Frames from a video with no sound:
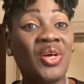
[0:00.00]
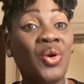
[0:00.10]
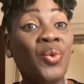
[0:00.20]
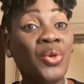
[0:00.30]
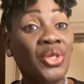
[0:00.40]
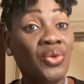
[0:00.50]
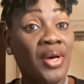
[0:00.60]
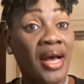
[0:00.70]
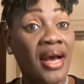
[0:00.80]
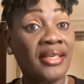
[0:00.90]
What you are
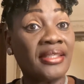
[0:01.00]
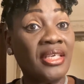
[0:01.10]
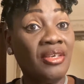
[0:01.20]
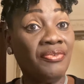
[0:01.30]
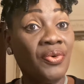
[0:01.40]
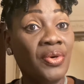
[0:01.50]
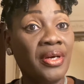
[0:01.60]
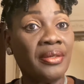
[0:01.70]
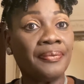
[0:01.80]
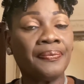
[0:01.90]
asking
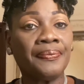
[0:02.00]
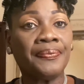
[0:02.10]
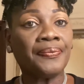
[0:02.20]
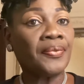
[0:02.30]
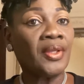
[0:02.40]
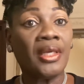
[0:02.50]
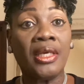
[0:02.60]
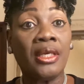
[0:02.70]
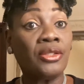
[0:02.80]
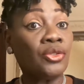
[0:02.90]
for
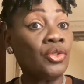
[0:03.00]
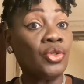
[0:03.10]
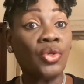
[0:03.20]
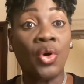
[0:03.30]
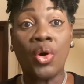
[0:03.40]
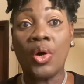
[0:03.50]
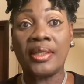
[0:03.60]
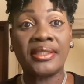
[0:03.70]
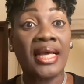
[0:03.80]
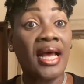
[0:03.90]
is
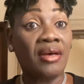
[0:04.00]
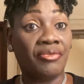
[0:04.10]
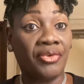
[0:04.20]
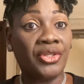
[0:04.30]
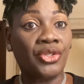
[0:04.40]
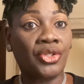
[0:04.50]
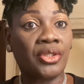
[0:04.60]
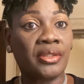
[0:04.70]
not average.